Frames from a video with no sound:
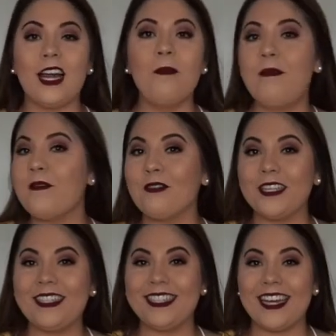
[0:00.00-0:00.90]
not been
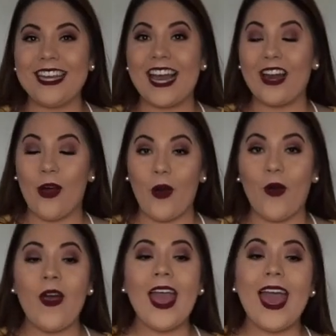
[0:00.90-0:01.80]
really sunny at
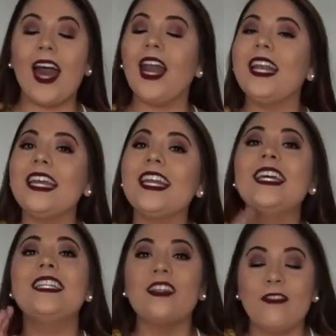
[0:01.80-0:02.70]
all and I
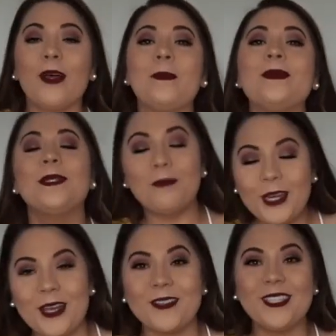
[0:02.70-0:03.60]
need to film some
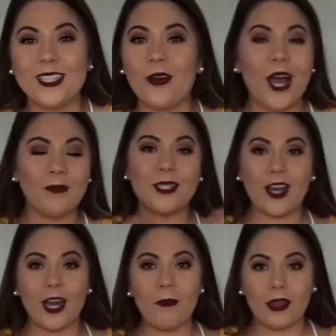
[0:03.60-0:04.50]
videos. So I'm
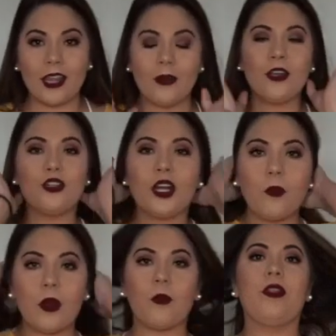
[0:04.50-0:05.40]
sorry about that. I'm gonna try to
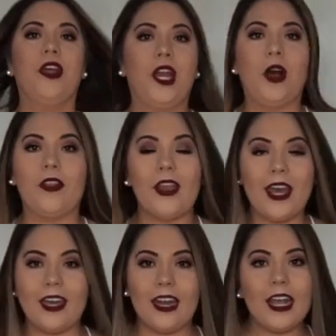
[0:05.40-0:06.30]
work with it on the
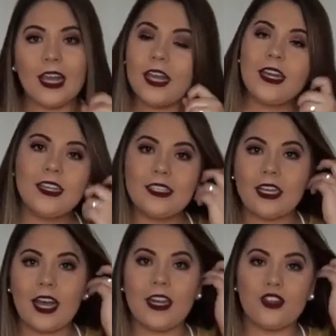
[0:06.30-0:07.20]
editing
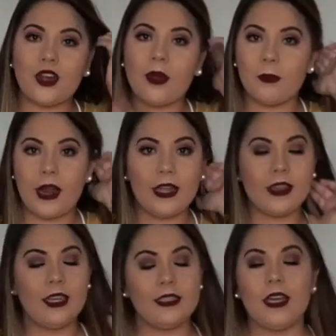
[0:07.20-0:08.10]
side and try to brighten
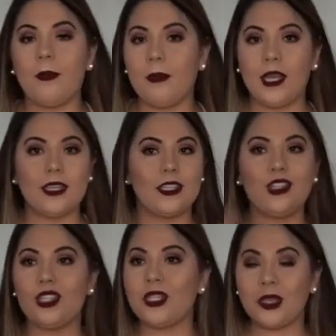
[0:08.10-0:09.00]
things up because
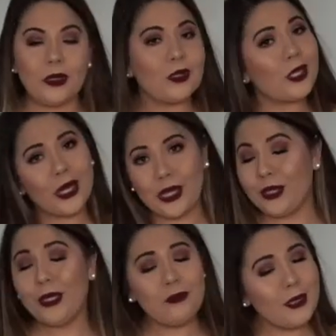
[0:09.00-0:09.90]
it's just a little dark
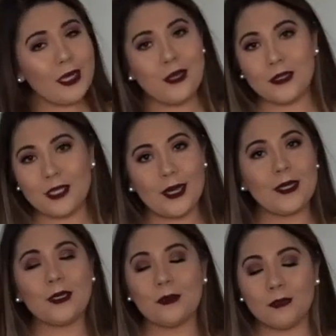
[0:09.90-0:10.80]
and gloomy in here
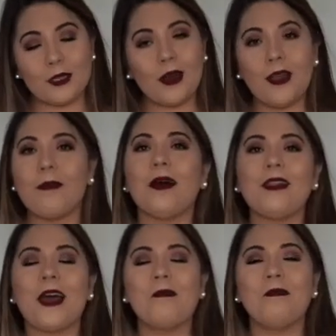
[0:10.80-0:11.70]
today. So I'm sorry about
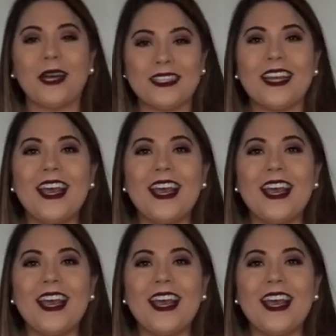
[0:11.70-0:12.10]
that. But